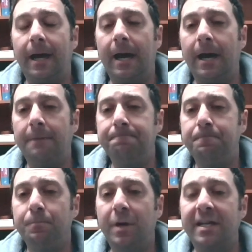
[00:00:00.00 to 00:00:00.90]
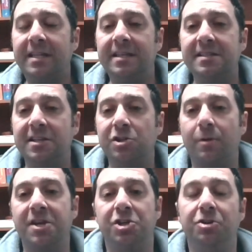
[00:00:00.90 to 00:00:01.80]
But in this
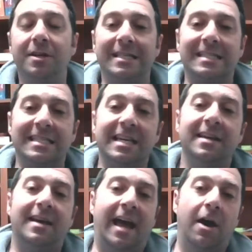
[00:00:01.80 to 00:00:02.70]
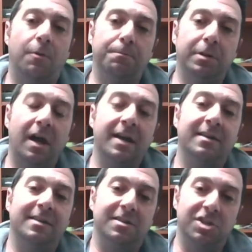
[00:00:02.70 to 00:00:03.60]
situation, you can see how
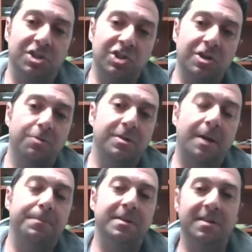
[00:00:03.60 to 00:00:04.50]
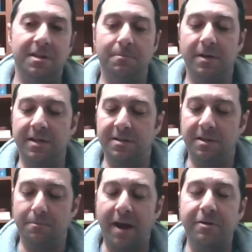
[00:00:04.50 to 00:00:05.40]
blood is just soaked up into the
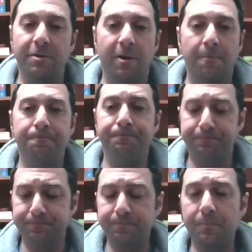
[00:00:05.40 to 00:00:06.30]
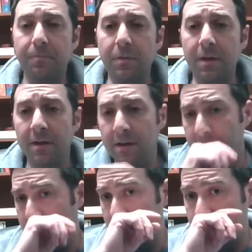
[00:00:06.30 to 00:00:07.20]
microderm,
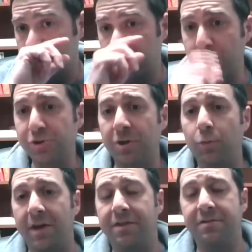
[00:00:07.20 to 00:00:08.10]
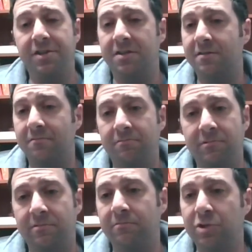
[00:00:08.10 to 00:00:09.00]
sutured with just
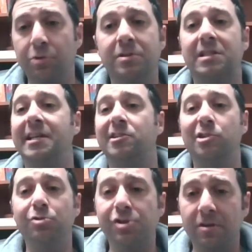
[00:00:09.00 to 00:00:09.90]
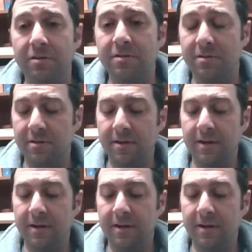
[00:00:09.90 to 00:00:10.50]
2 sling sutures.